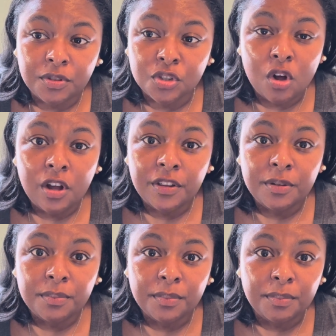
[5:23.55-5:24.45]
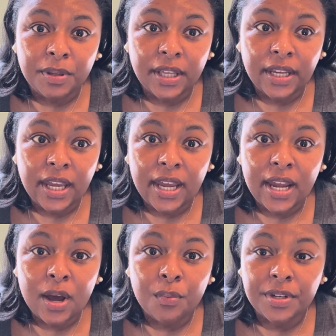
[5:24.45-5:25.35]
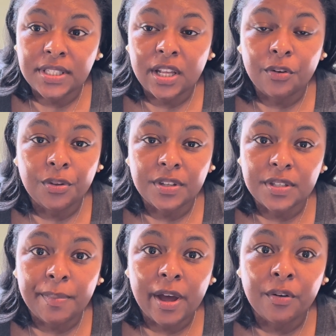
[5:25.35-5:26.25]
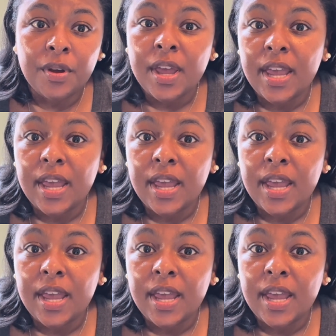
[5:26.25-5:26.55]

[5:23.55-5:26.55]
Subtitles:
Just call them and be like, hey, I want to settle this amount.